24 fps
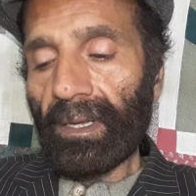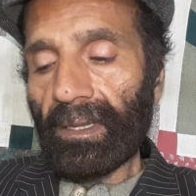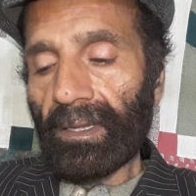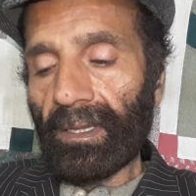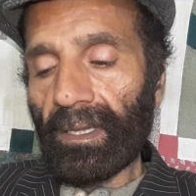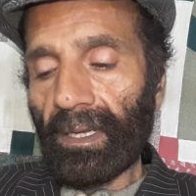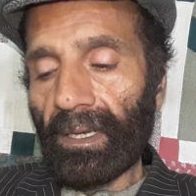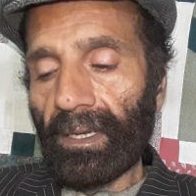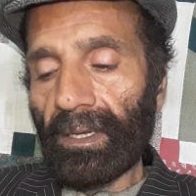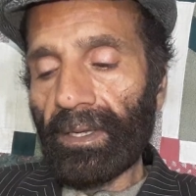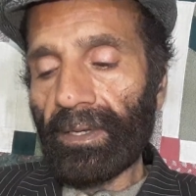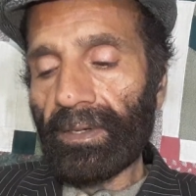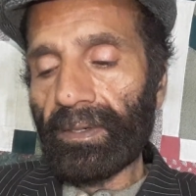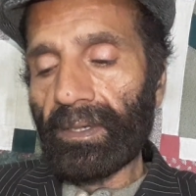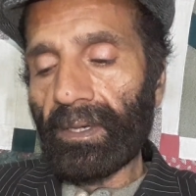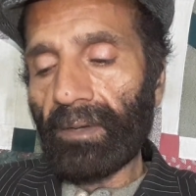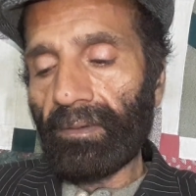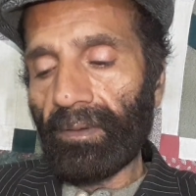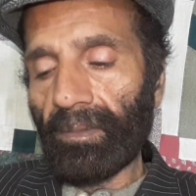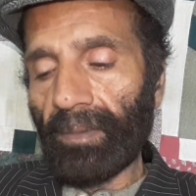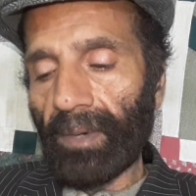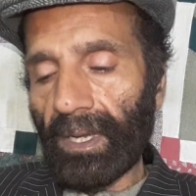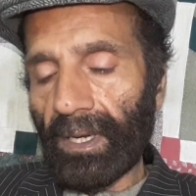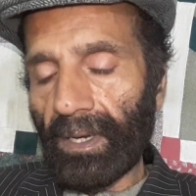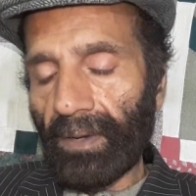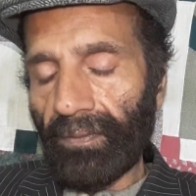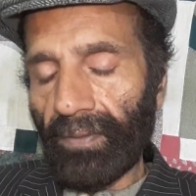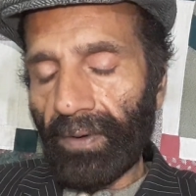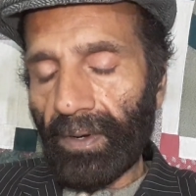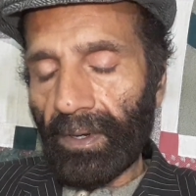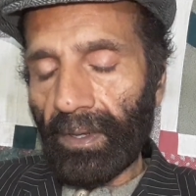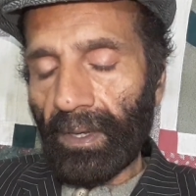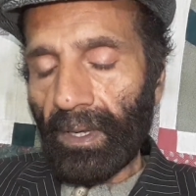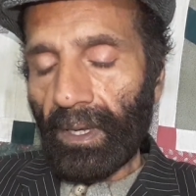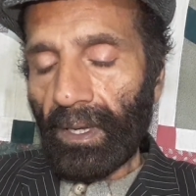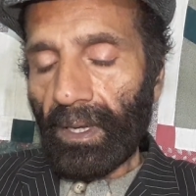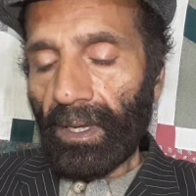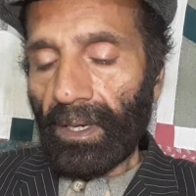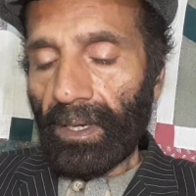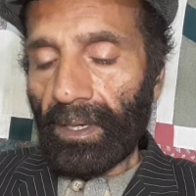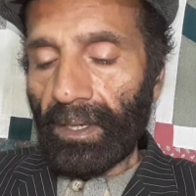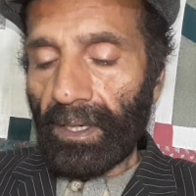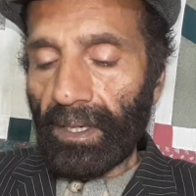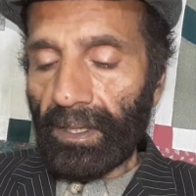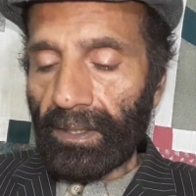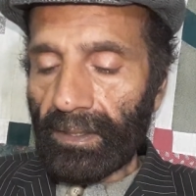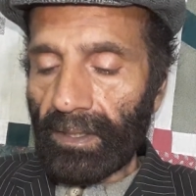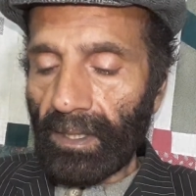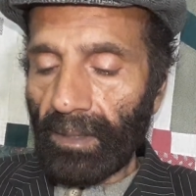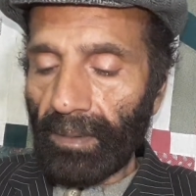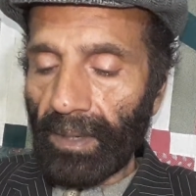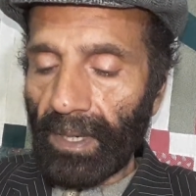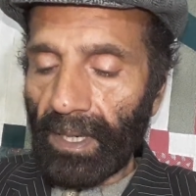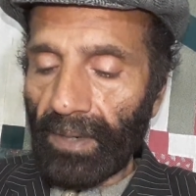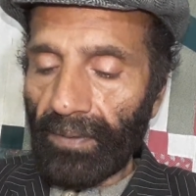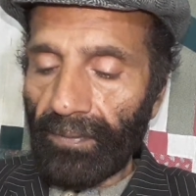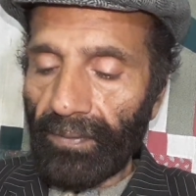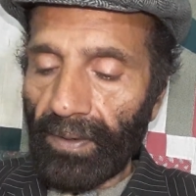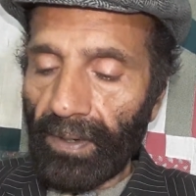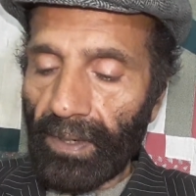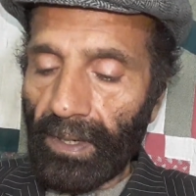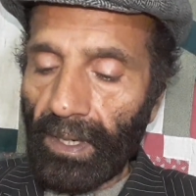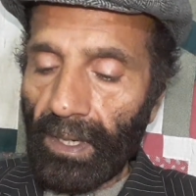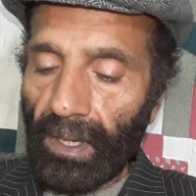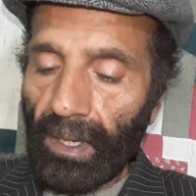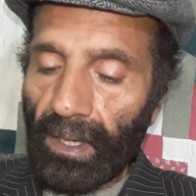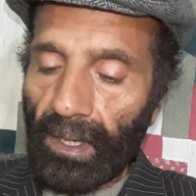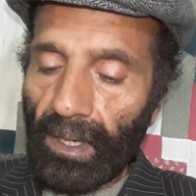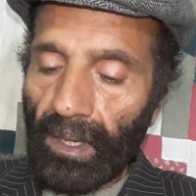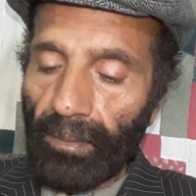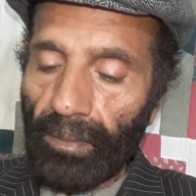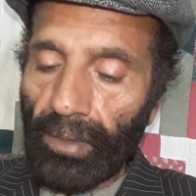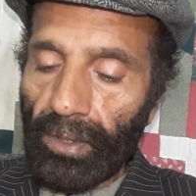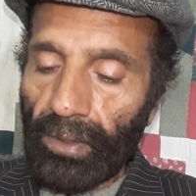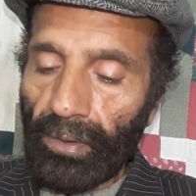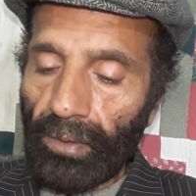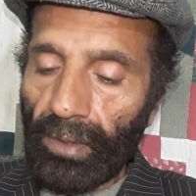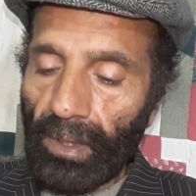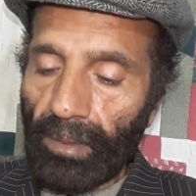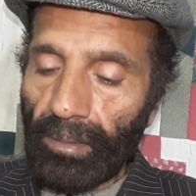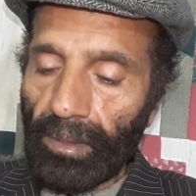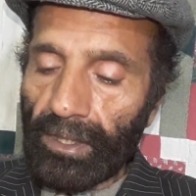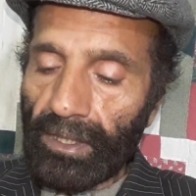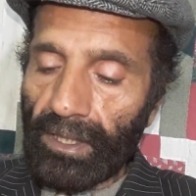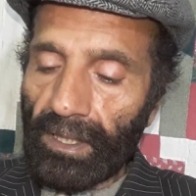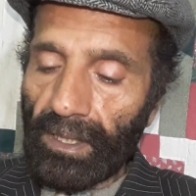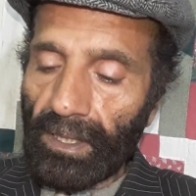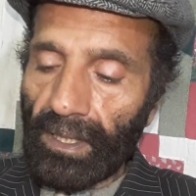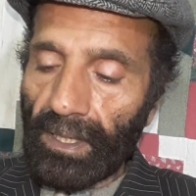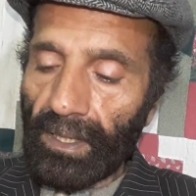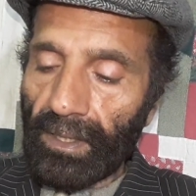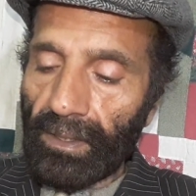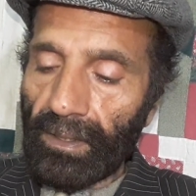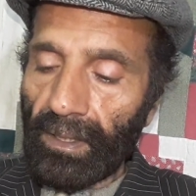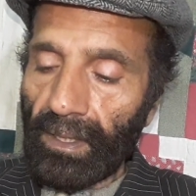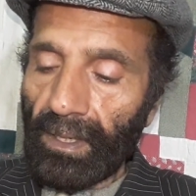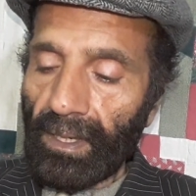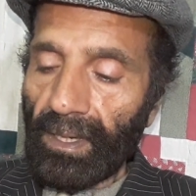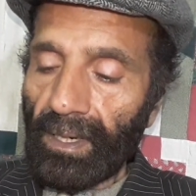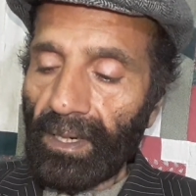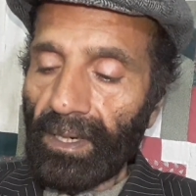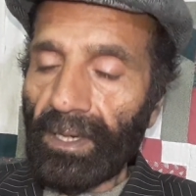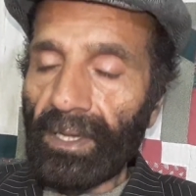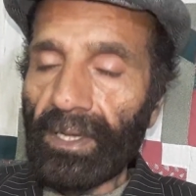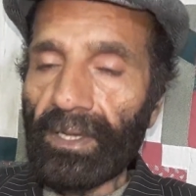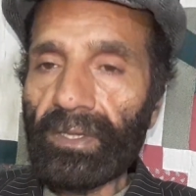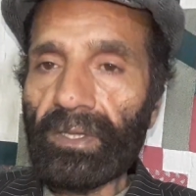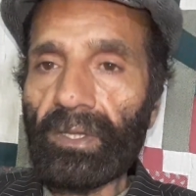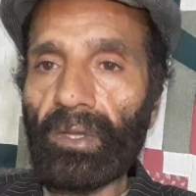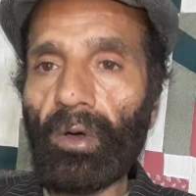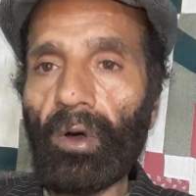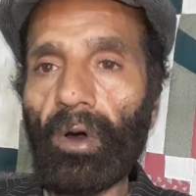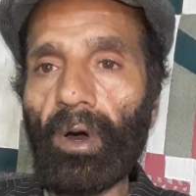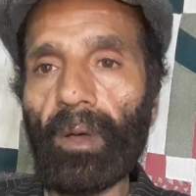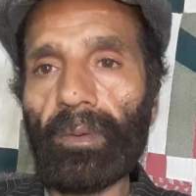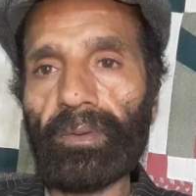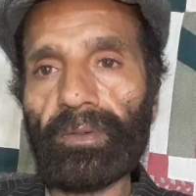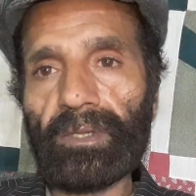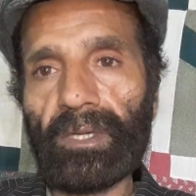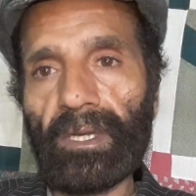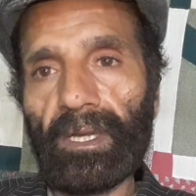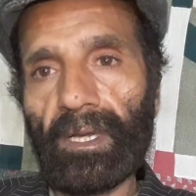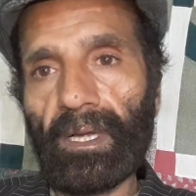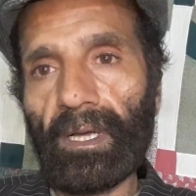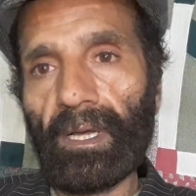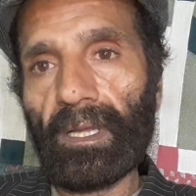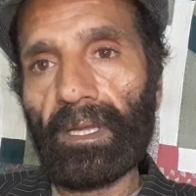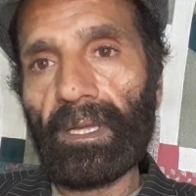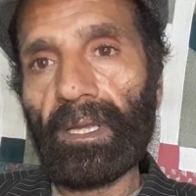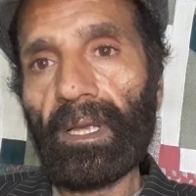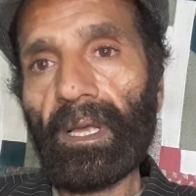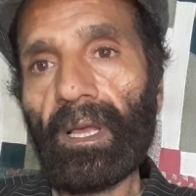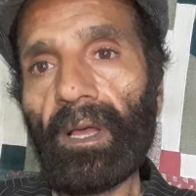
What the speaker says: the list of the benefits. List the benefit. Number two. Number three is list the obstacles.